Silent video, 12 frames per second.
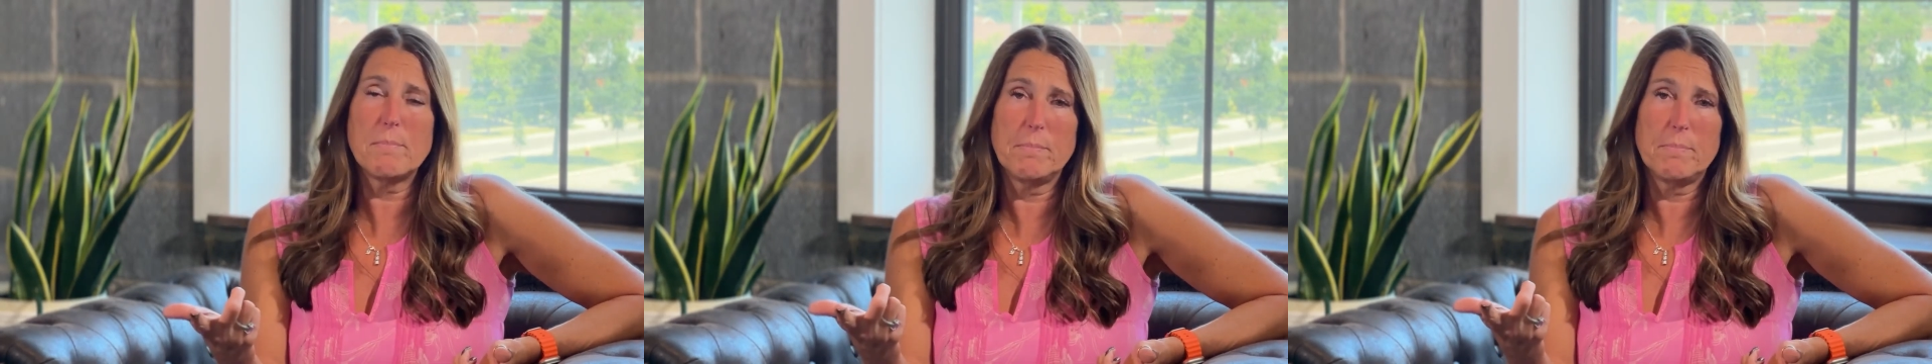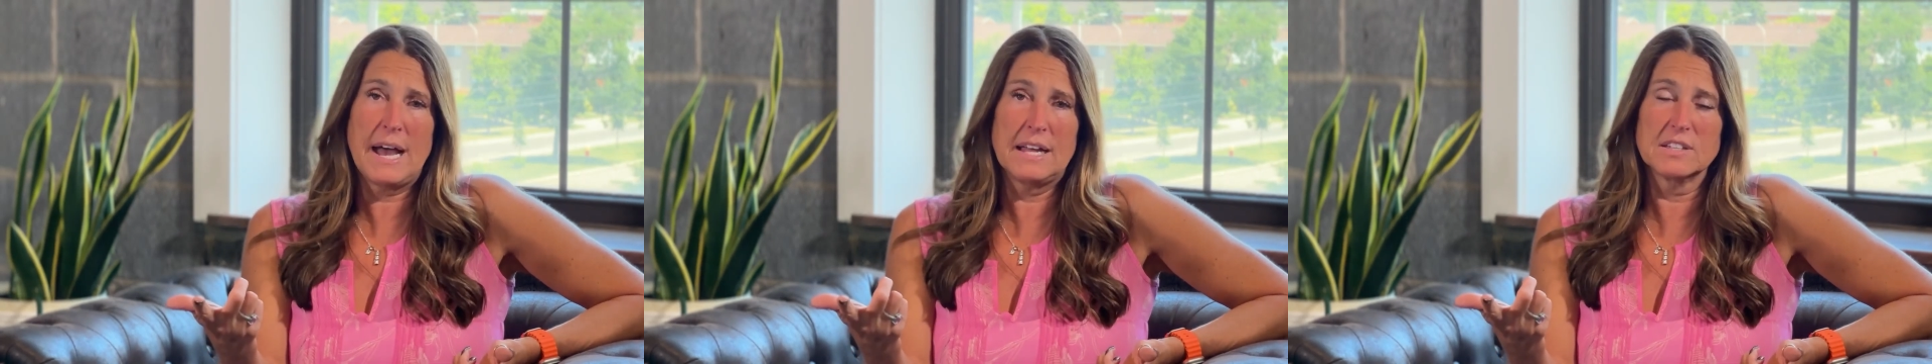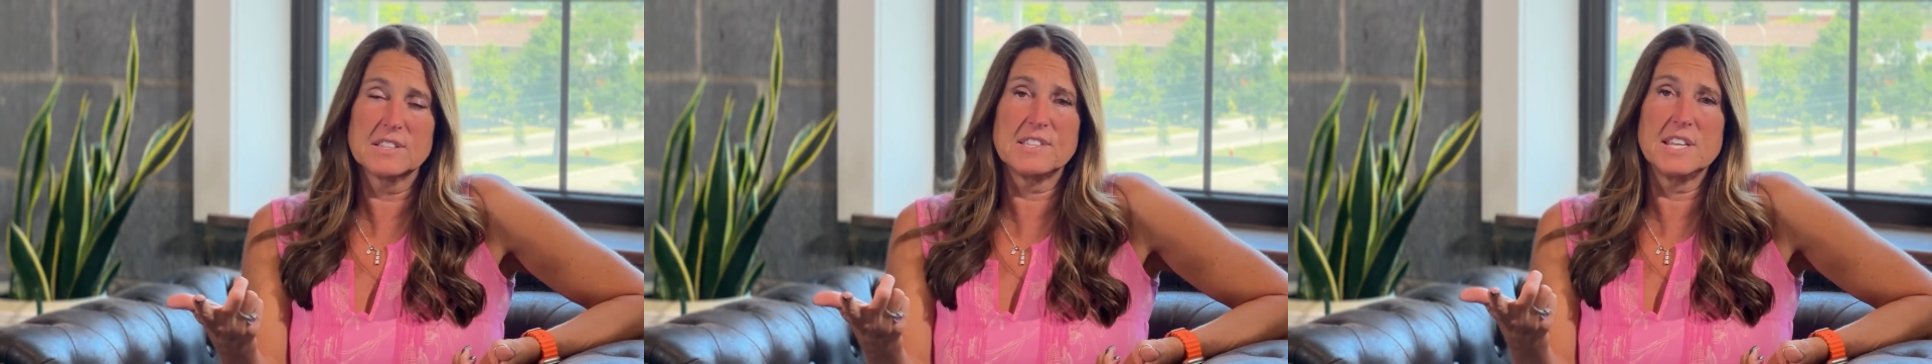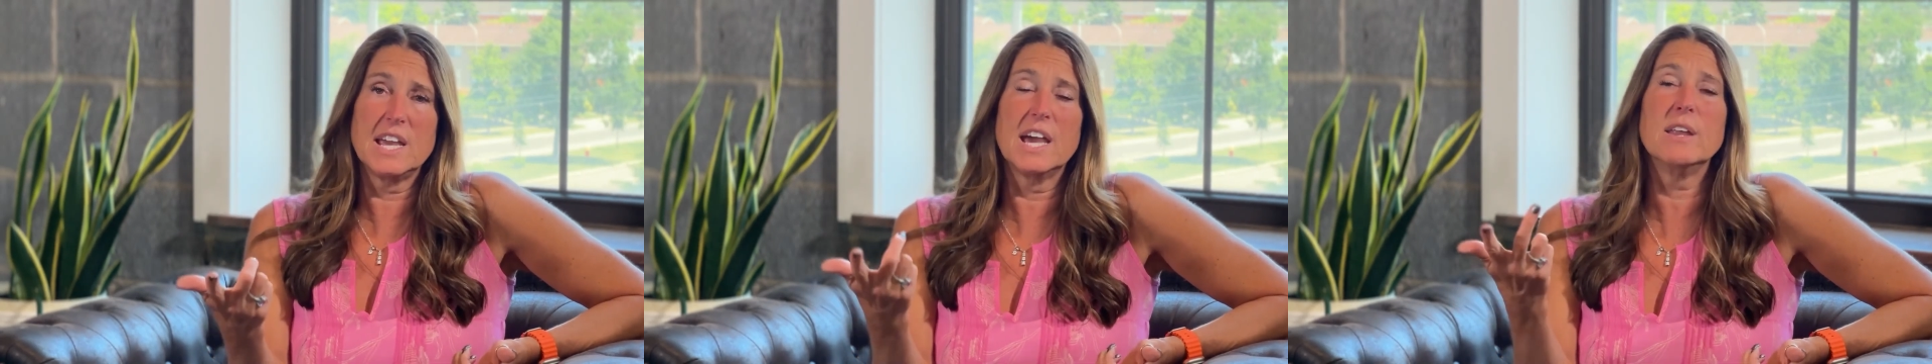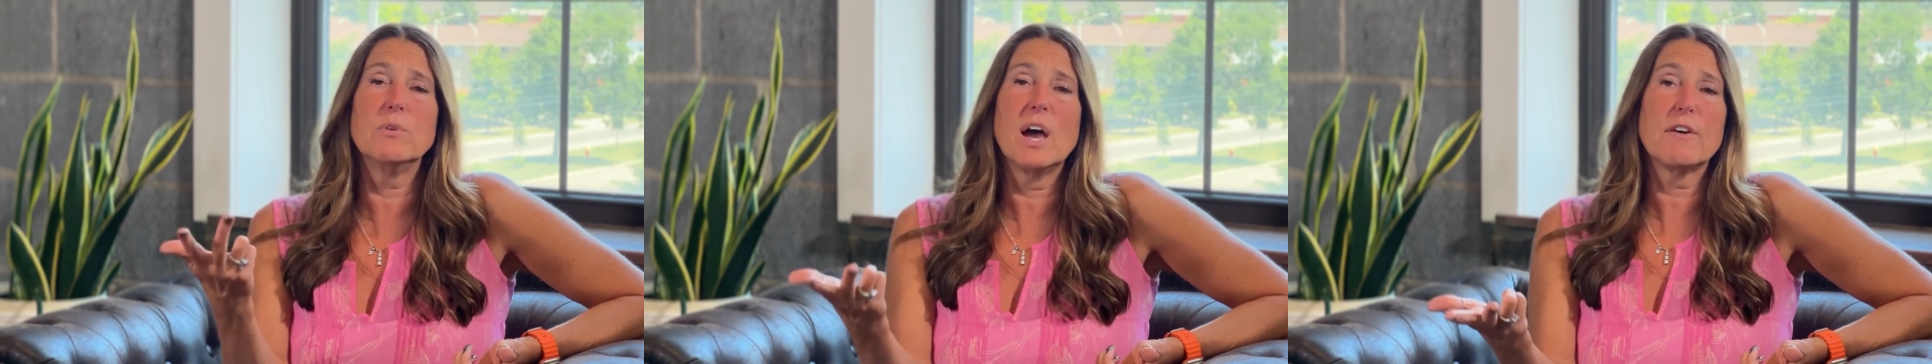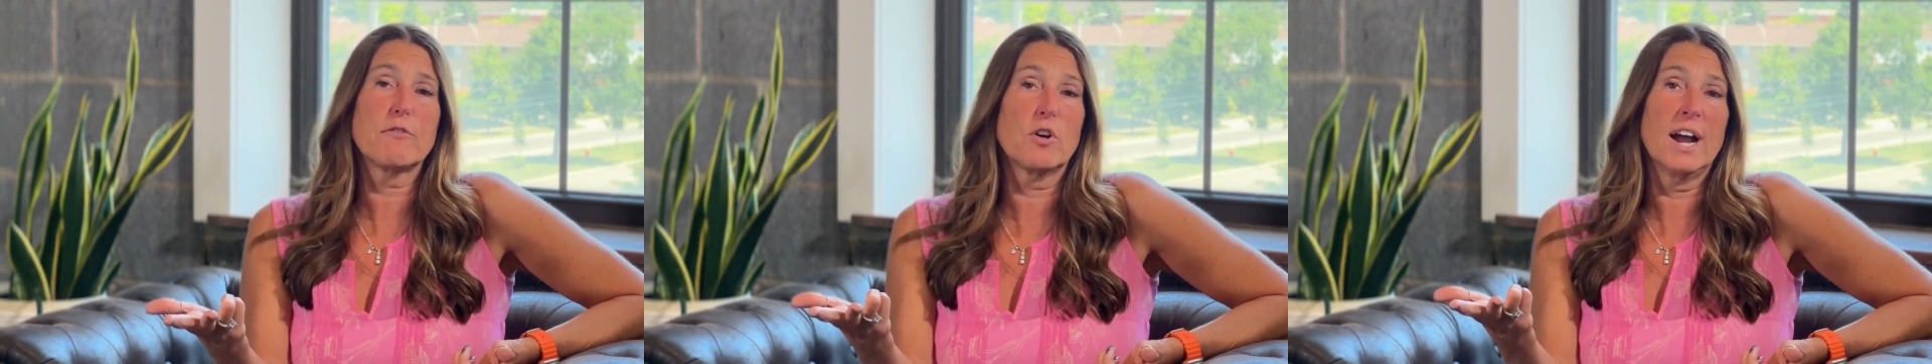policy, and
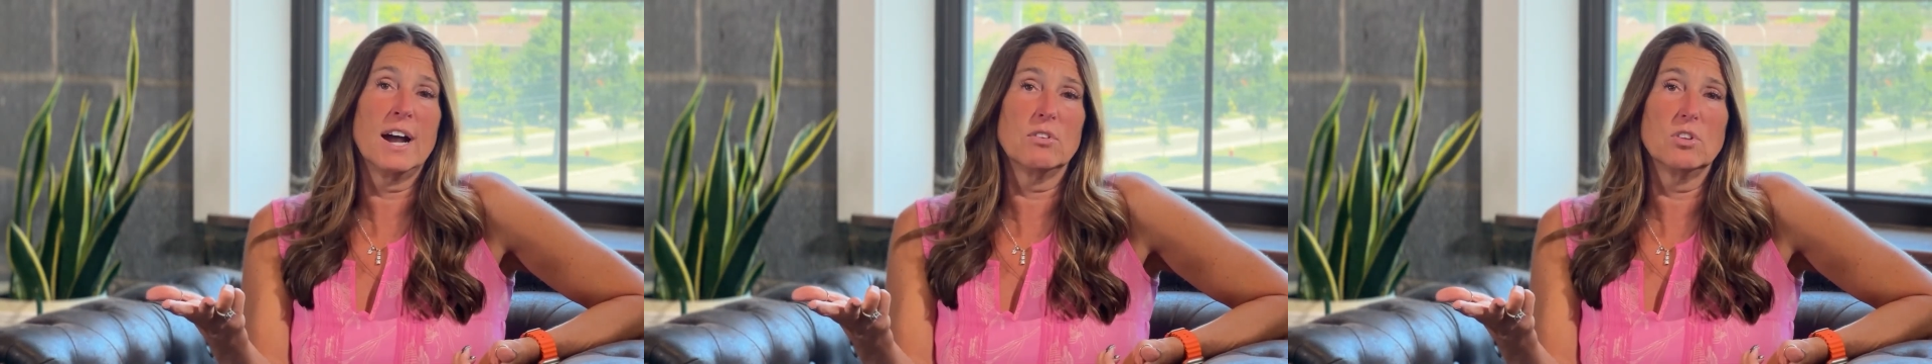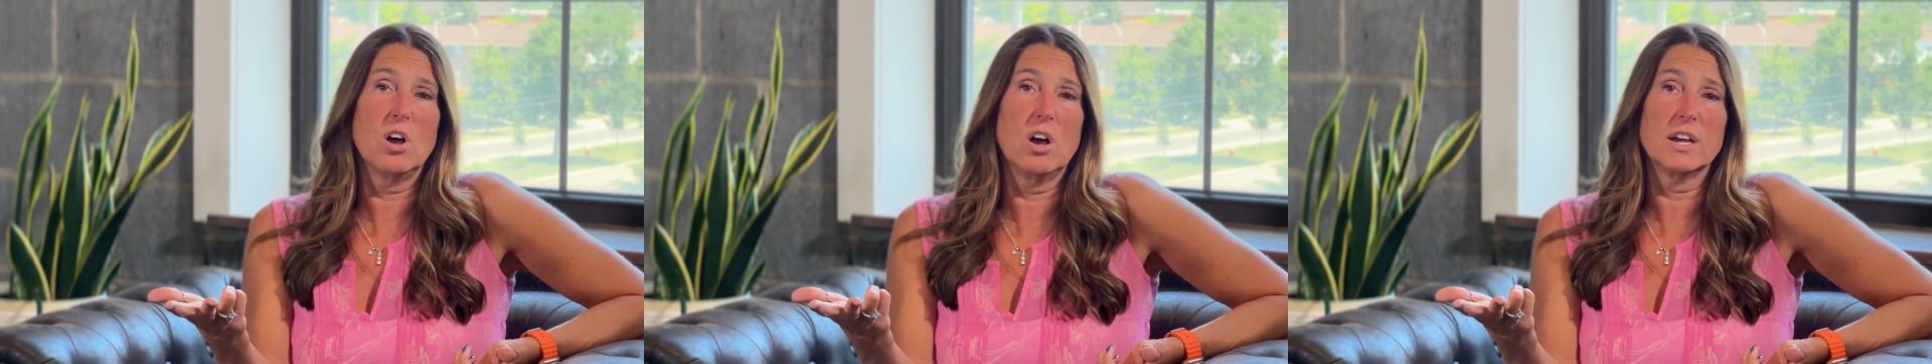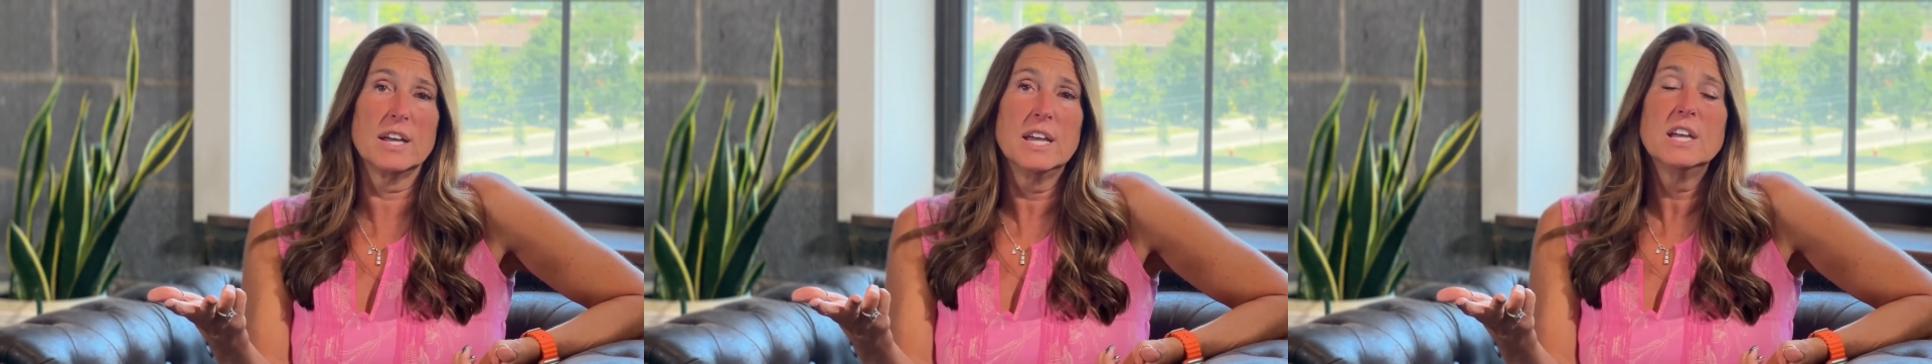for how long?